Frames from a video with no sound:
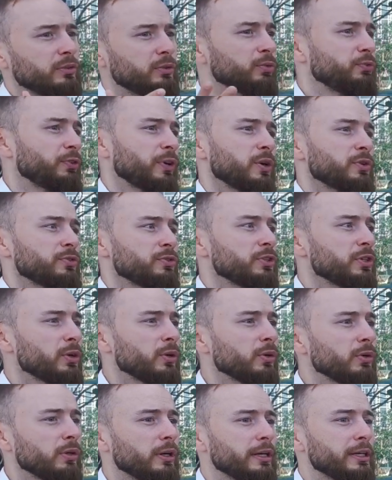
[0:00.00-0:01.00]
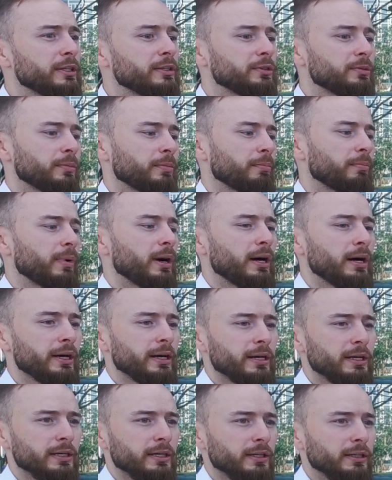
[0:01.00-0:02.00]
2,000 euro and
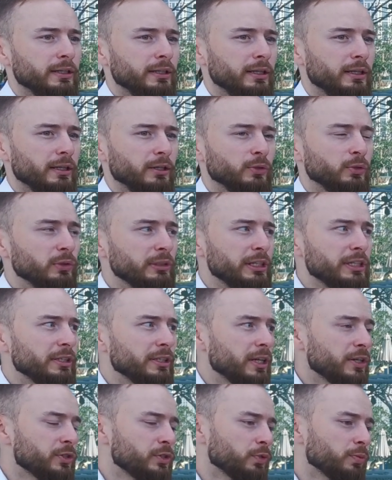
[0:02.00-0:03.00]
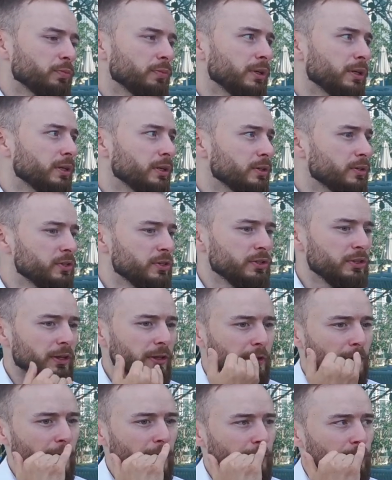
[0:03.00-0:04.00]
my colleague next to me is
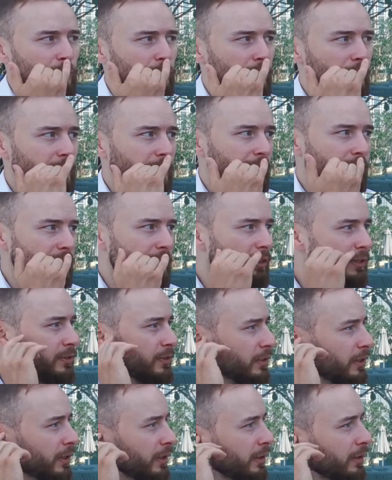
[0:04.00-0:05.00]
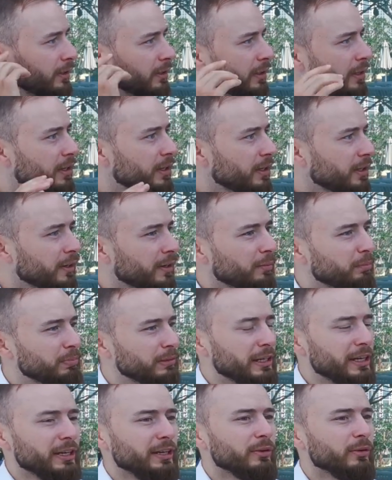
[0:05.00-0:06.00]
sitting there doing like this, yeah,
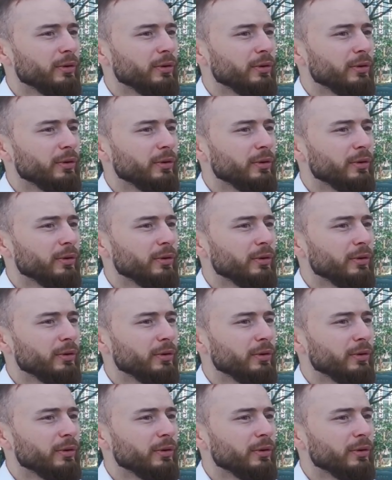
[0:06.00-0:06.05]
playing